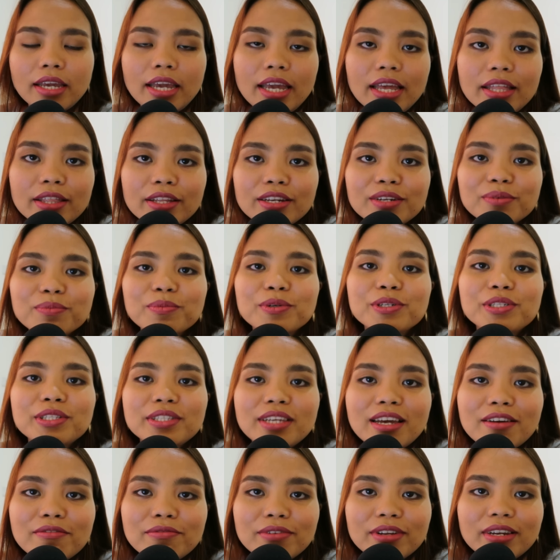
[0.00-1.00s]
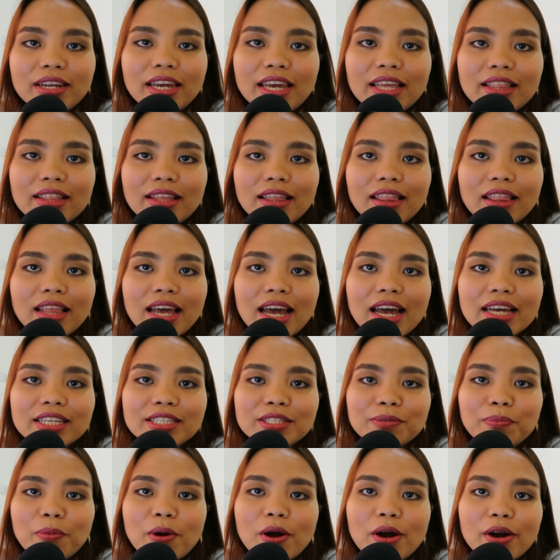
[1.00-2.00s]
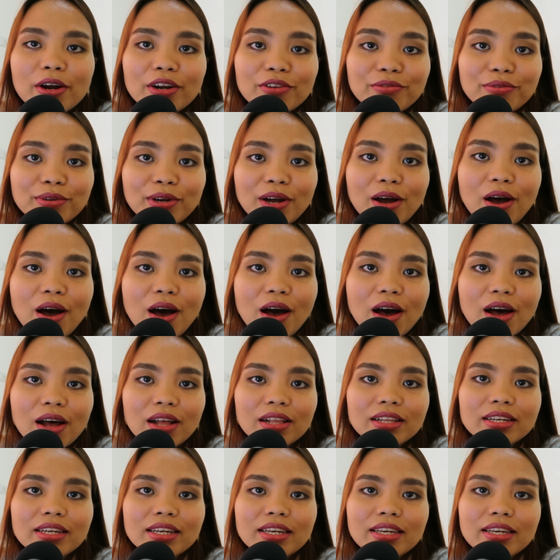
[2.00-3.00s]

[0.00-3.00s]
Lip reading: And the number 7 and the last part of the call